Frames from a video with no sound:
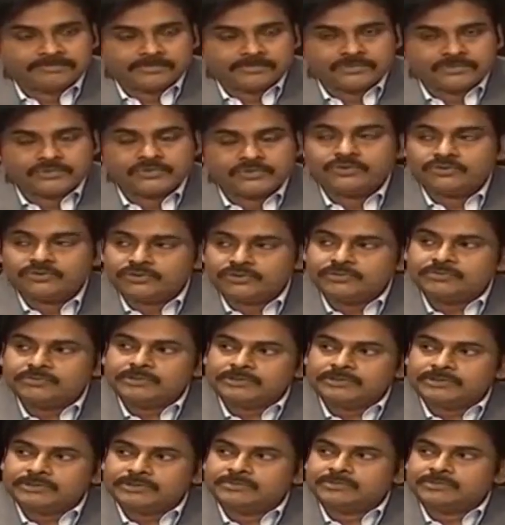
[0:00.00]
So it took me
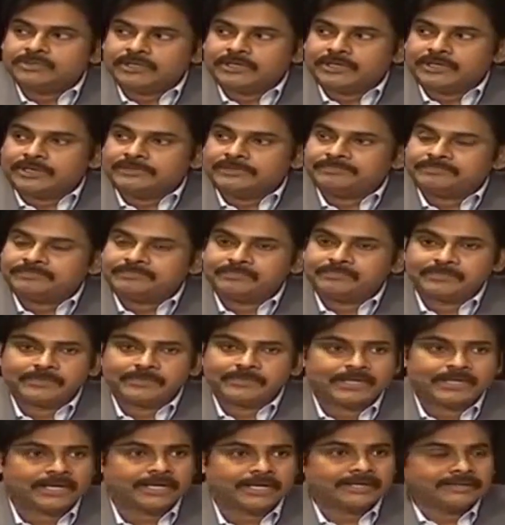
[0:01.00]
some time.
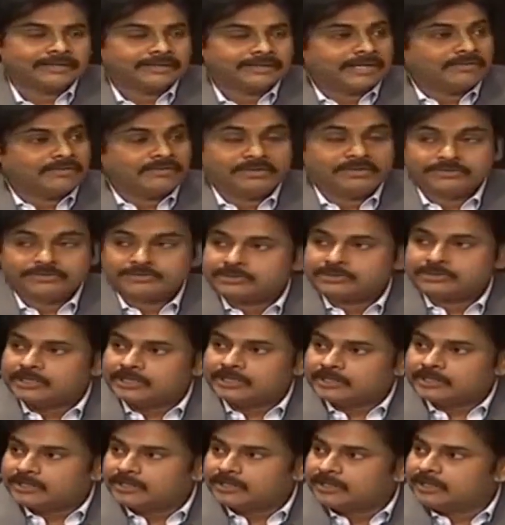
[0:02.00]
Now I
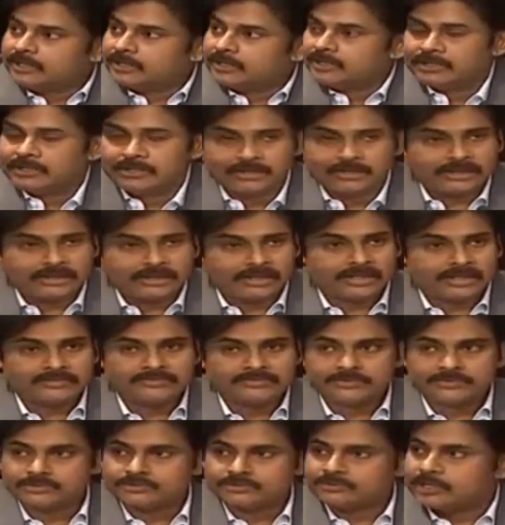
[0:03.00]
suddenly
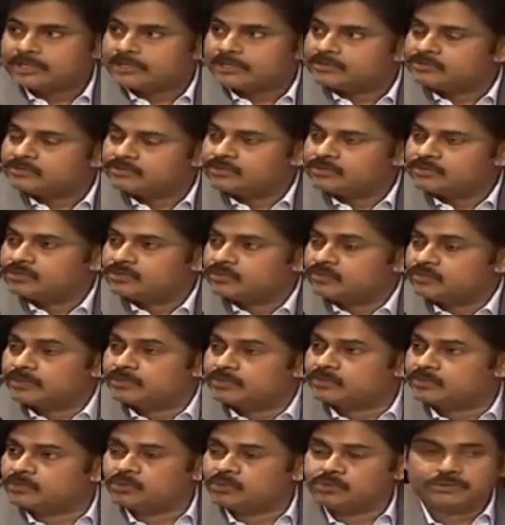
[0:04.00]
life is right in front of me. I
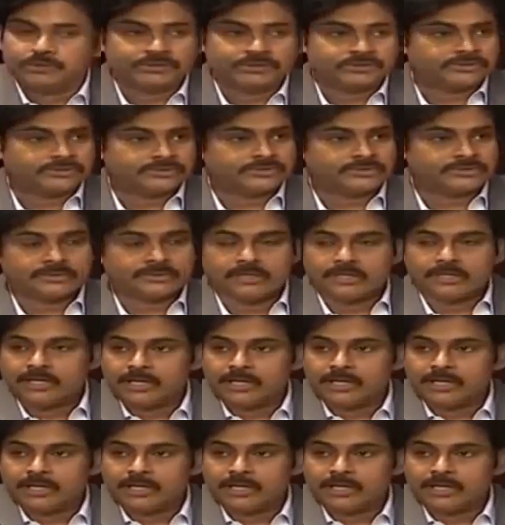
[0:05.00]
don't know this.